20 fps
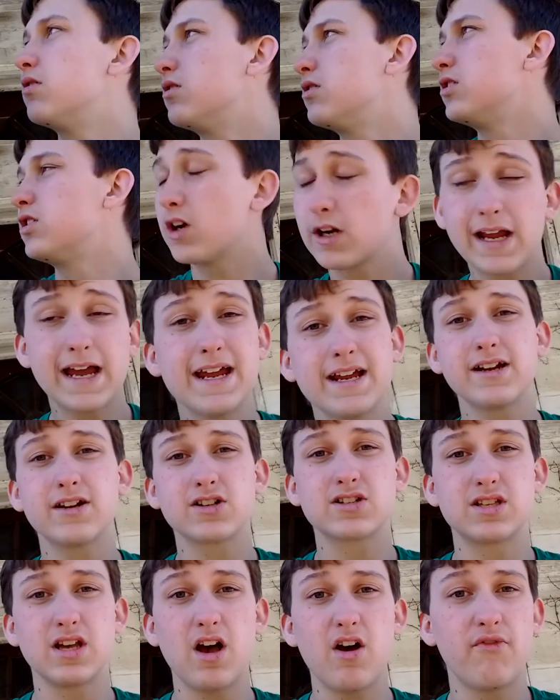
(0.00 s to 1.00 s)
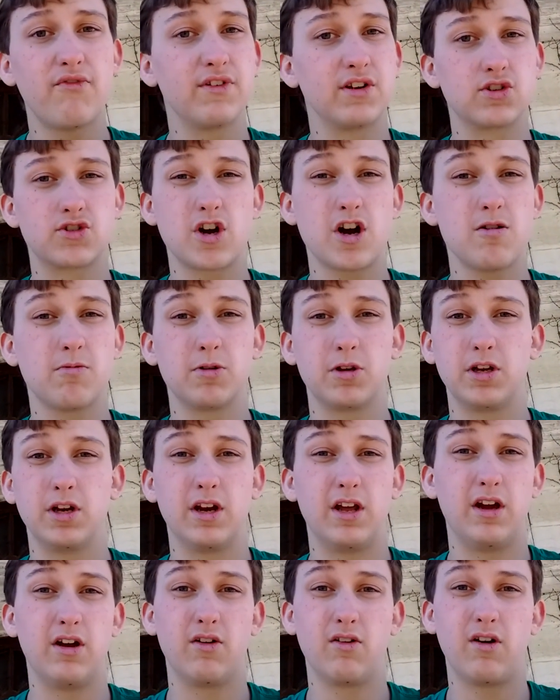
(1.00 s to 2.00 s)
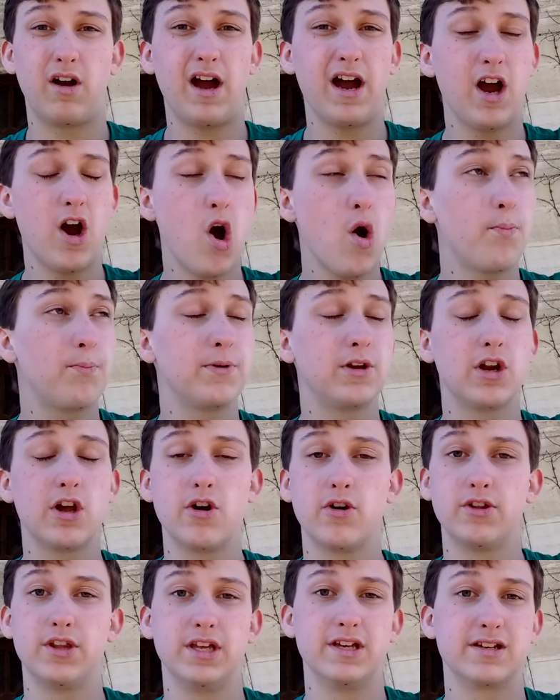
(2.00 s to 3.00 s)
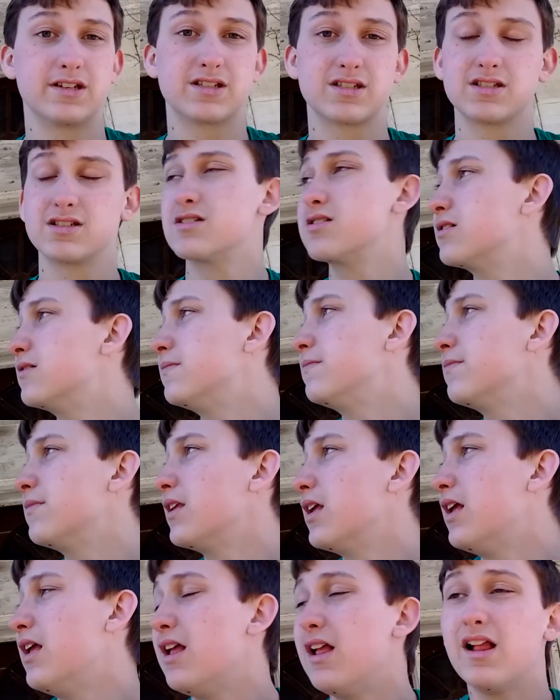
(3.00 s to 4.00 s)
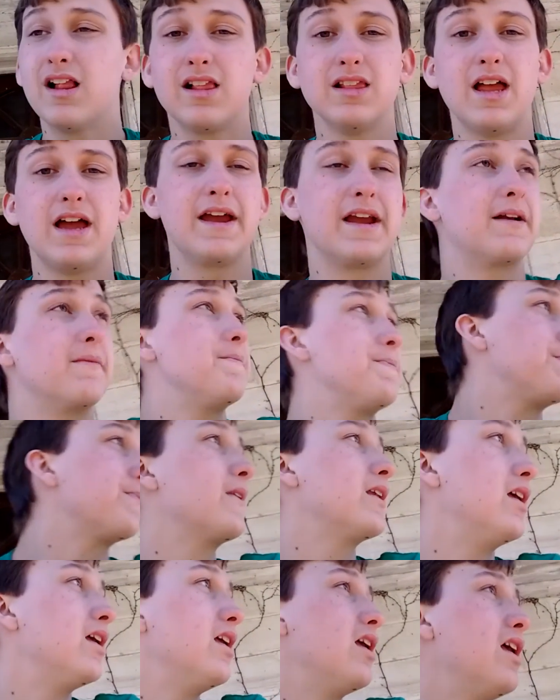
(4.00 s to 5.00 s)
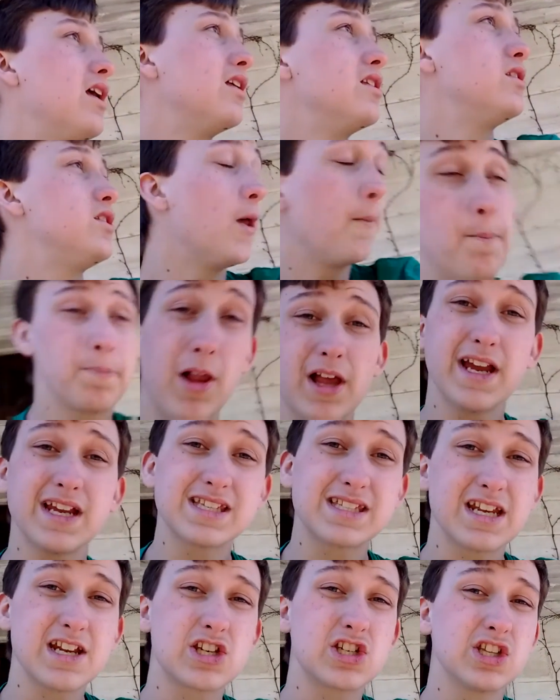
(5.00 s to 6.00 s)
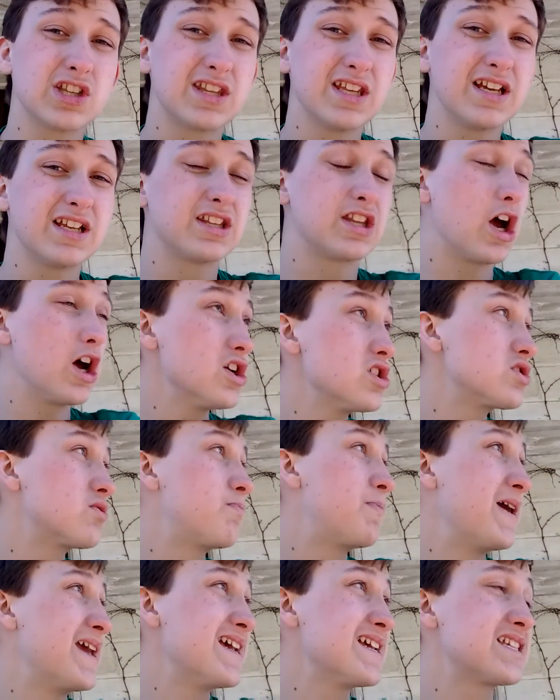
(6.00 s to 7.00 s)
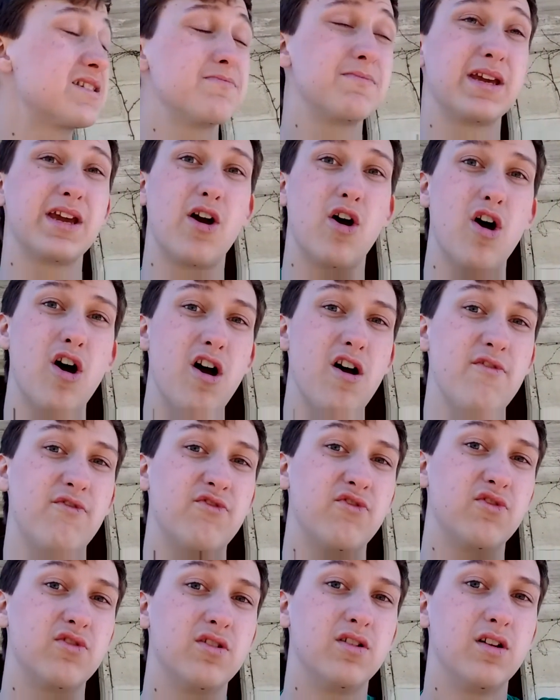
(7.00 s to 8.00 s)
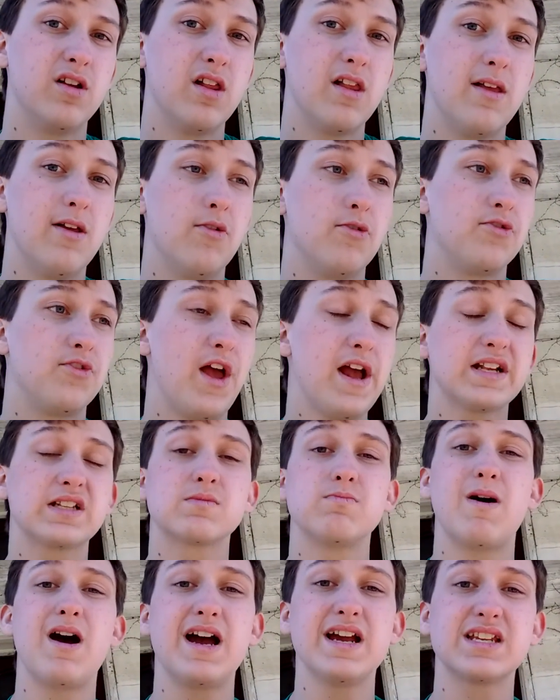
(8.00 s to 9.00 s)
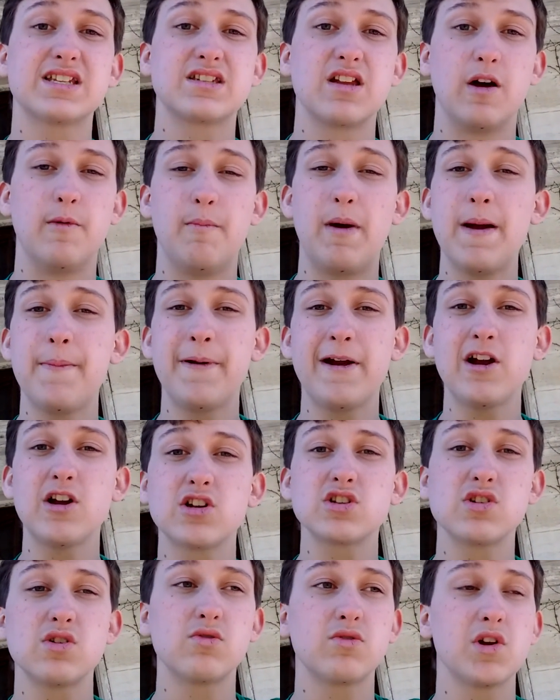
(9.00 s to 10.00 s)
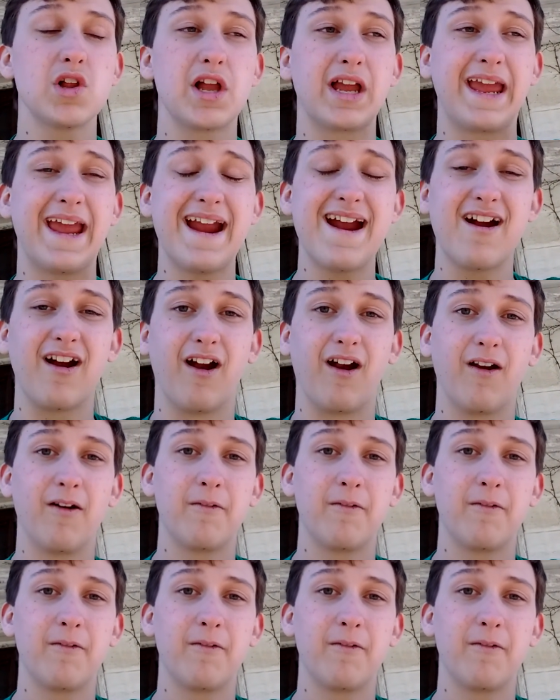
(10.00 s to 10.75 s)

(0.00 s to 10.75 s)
You're getting yourself in trouble, you know. I hope you know this. Like, the PlayStation thing does piss me off. That's my stuff. My parents don't really care.